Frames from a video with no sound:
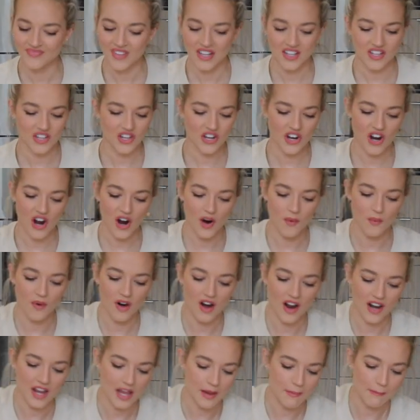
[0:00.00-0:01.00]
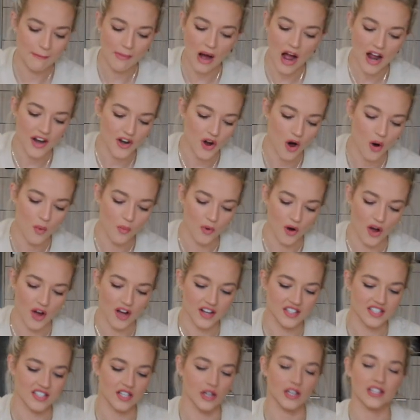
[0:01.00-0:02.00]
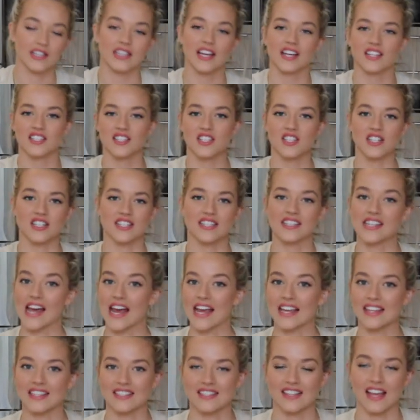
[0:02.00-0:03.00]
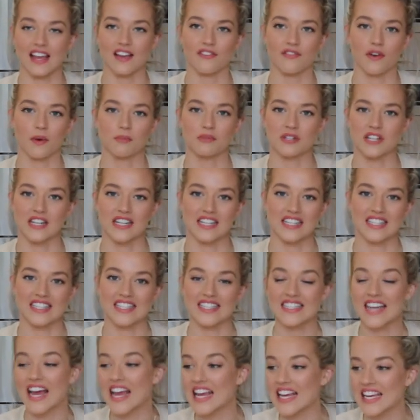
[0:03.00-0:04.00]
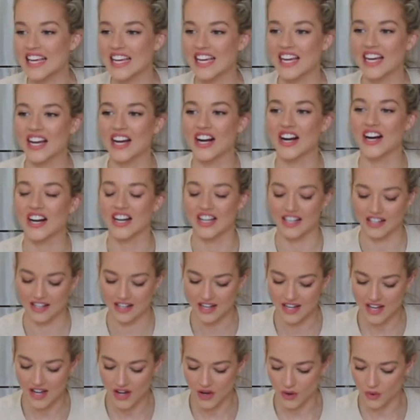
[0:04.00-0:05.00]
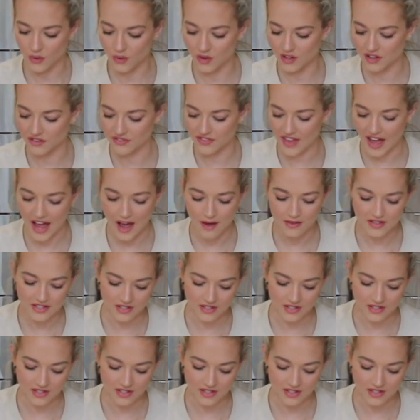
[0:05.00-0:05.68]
you know what, it might not work, so let's just take the safe option and stay here and all of that.